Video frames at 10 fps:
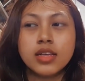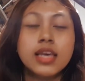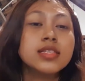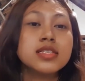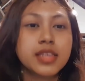
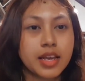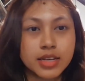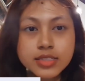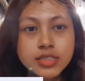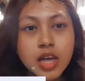And the
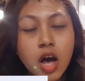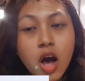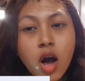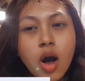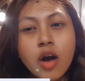second,
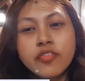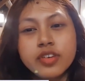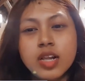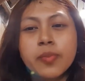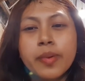
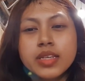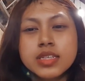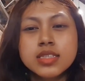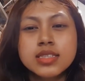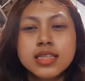overall
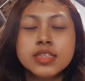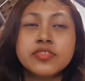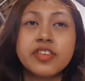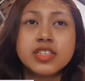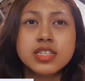patient
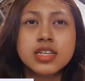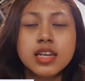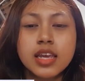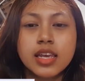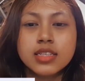satisfaction
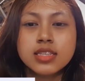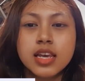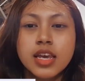is